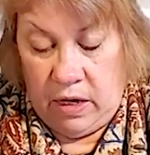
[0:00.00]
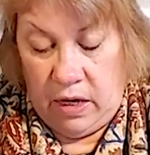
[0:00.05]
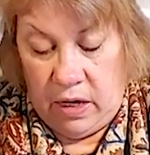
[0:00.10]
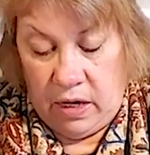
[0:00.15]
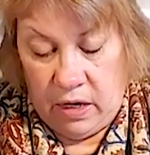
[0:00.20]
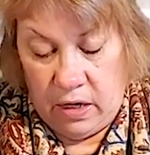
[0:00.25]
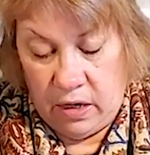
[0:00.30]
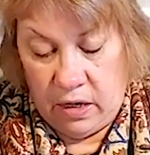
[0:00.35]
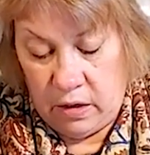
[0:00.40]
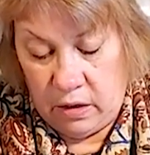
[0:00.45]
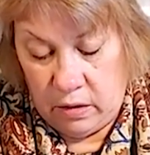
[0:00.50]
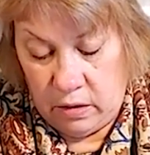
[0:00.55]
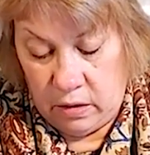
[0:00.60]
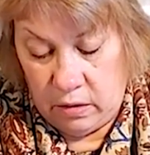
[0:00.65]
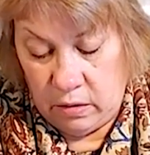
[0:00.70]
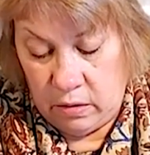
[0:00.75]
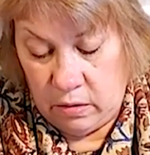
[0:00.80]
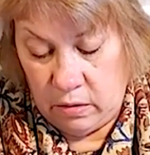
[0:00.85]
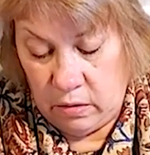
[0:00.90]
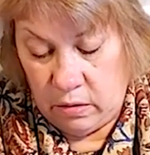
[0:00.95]
And
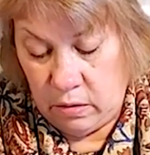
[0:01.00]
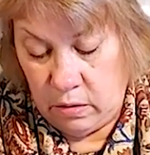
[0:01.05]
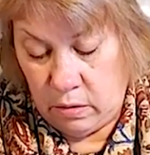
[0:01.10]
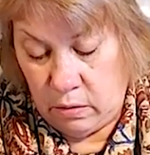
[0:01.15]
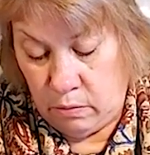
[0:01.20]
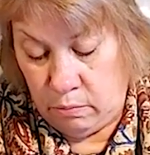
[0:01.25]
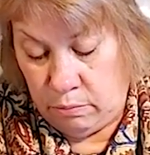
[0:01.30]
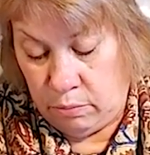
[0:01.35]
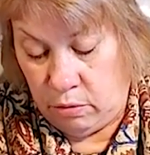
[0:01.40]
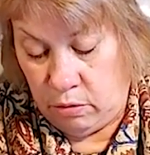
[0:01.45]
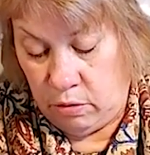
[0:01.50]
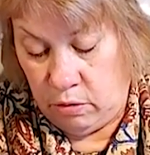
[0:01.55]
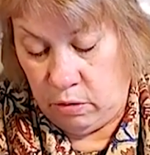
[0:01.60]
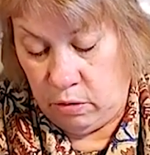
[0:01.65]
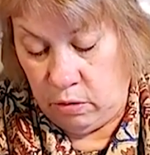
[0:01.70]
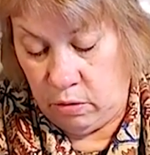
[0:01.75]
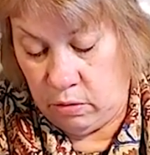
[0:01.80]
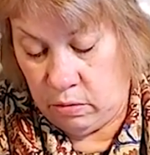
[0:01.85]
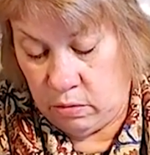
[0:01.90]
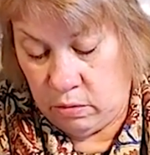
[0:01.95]

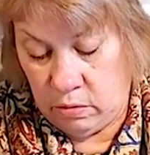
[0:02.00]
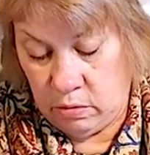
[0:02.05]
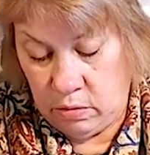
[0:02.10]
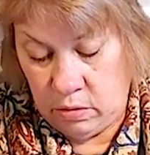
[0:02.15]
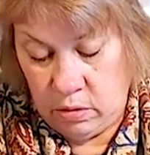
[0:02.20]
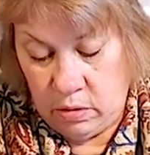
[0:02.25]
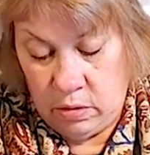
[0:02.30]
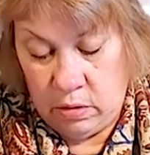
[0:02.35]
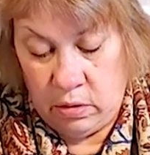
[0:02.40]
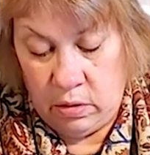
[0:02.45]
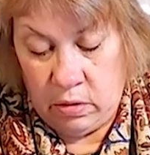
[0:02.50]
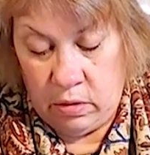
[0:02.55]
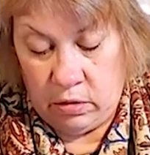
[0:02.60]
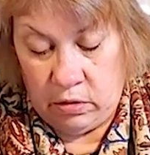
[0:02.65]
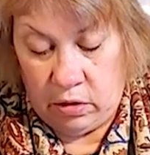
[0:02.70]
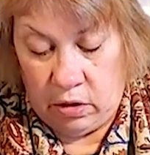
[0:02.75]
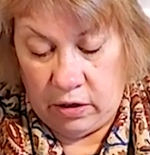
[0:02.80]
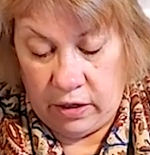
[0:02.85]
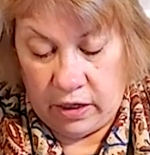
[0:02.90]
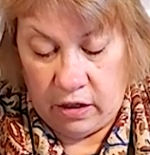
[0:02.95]
pull.
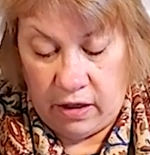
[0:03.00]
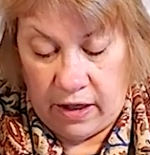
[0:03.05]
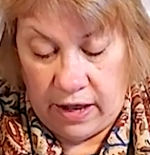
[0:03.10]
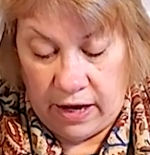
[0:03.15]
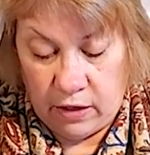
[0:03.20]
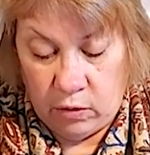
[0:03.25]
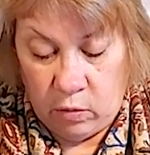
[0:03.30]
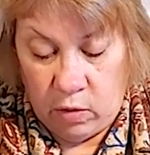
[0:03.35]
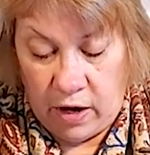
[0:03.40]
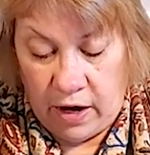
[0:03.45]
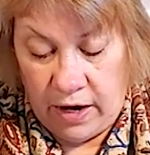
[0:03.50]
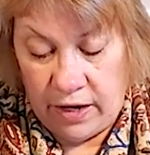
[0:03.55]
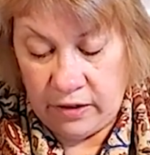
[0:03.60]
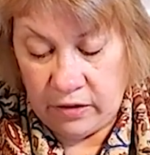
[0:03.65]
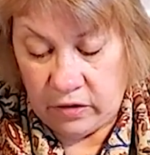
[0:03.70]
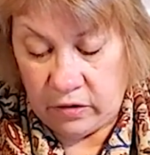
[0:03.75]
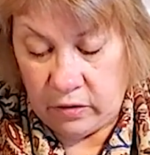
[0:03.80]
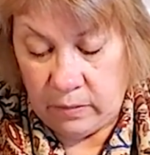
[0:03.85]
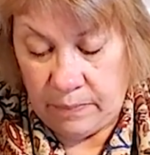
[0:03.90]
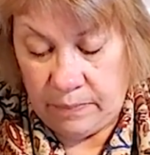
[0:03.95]
Turn it
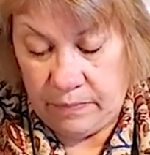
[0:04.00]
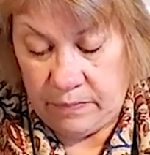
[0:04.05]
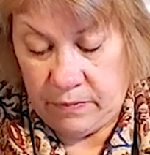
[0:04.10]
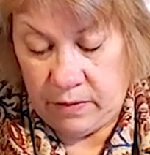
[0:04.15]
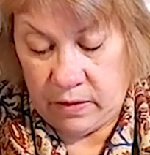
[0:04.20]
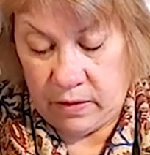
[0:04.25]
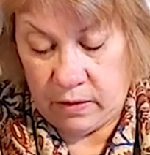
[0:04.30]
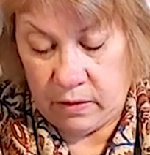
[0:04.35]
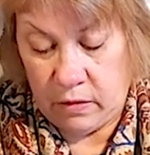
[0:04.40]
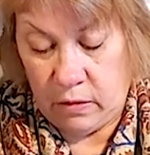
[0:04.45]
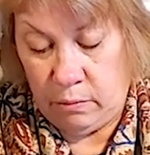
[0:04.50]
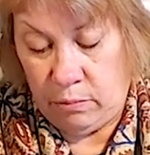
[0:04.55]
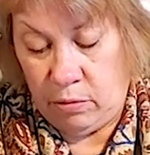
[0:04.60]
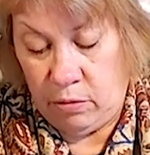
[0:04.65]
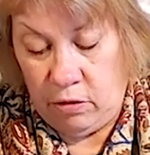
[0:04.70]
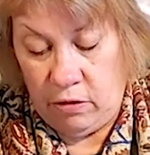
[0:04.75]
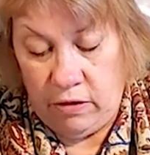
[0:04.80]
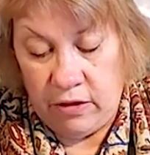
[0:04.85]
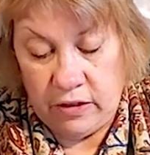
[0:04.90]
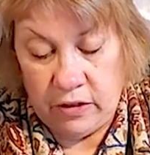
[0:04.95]
clockwise.
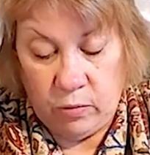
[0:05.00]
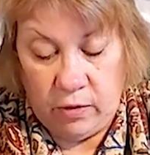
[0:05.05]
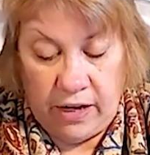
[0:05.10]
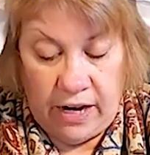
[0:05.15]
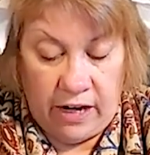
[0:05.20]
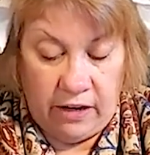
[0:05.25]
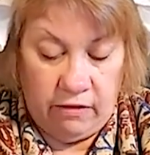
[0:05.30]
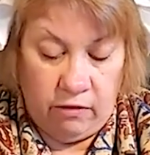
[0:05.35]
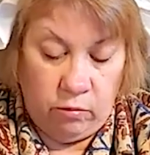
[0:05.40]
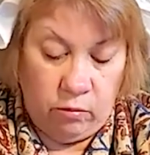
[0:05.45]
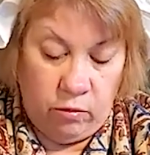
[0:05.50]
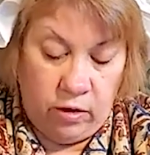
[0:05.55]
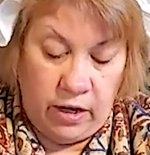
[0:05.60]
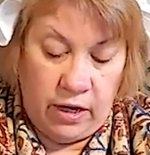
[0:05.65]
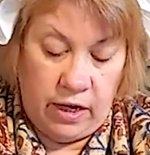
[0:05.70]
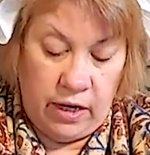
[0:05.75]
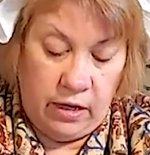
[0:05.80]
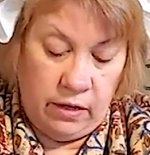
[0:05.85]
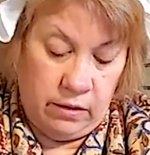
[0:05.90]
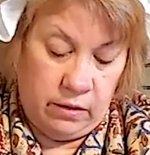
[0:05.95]
Pull this one out of the
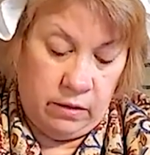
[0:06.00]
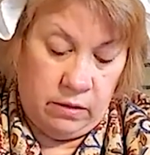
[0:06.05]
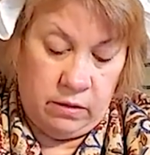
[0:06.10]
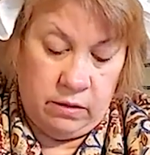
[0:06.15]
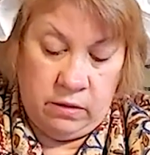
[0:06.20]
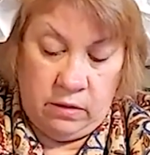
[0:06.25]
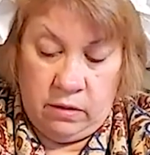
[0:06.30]
way.